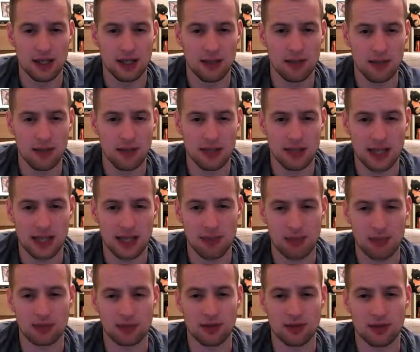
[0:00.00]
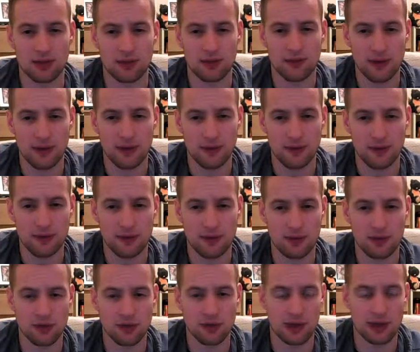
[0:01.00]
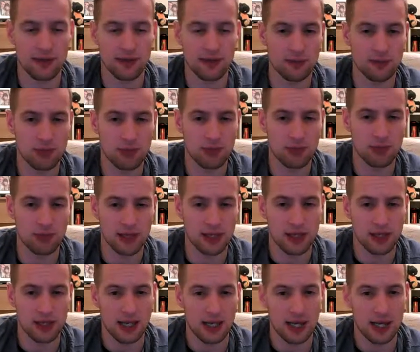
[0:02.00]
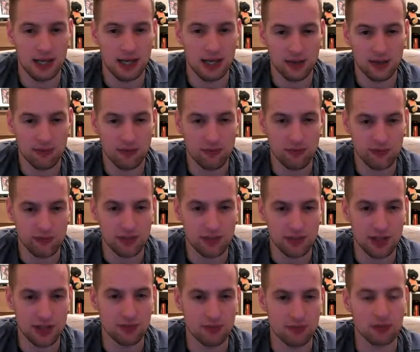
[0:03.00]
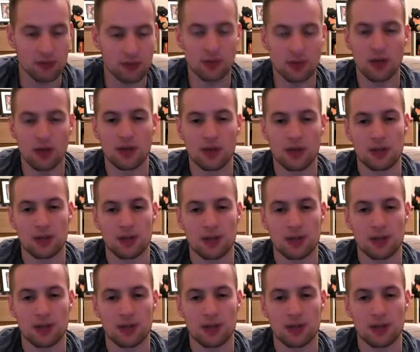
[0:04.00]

As it happens, they've got a very, very strong outfield player and a reasonable goalkeeper.